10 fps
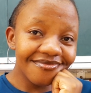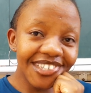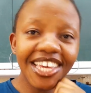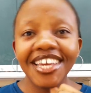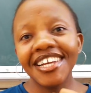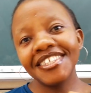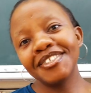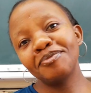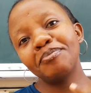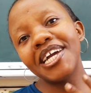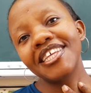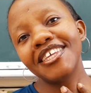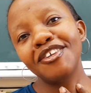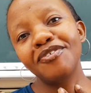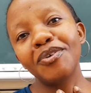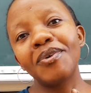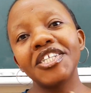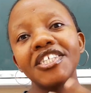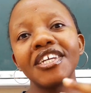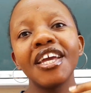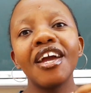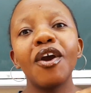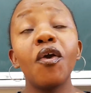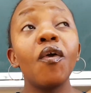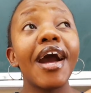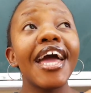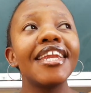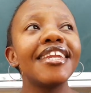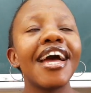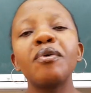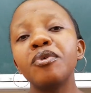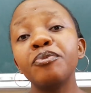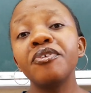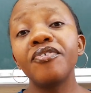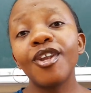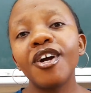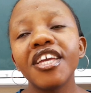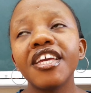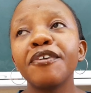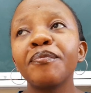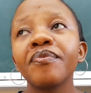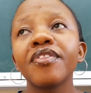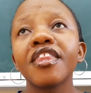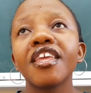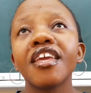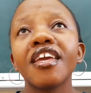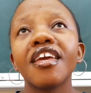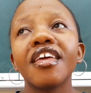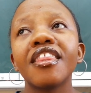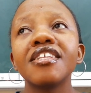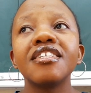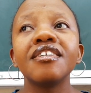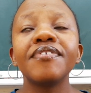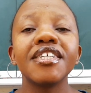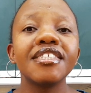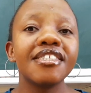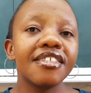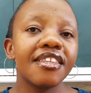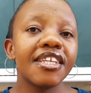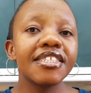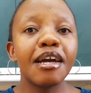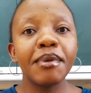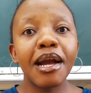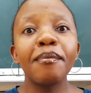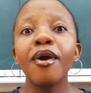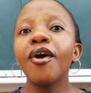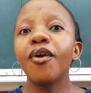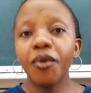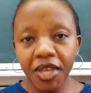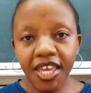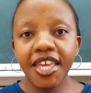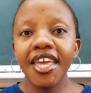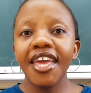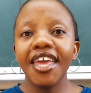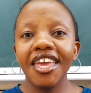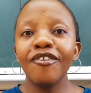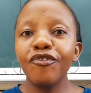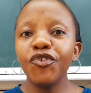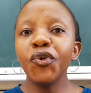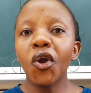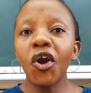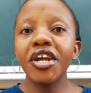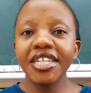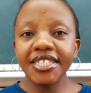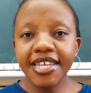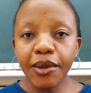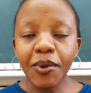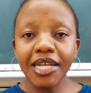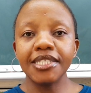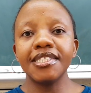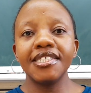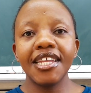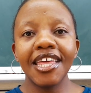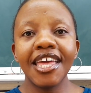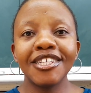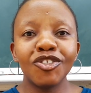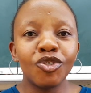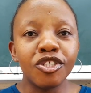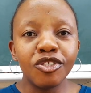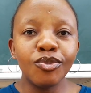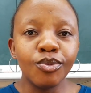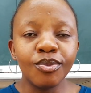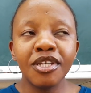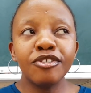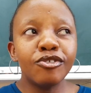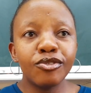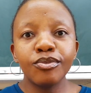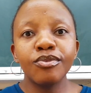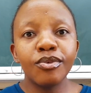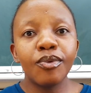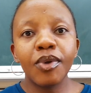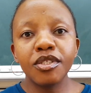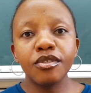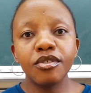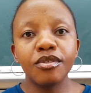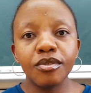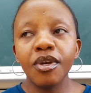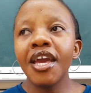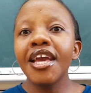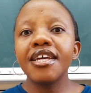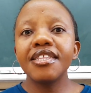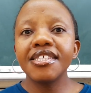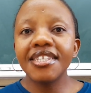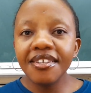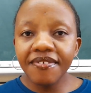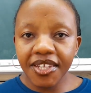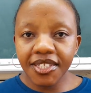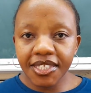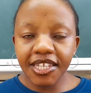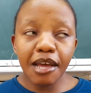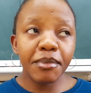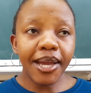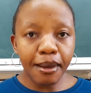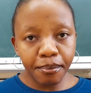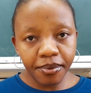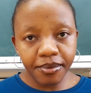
okay guys bye thank you for watching oh and i will be vlogging there's an event that's coming up okay if you are in taiwan and you're new and you don't know what to do there's an event coming up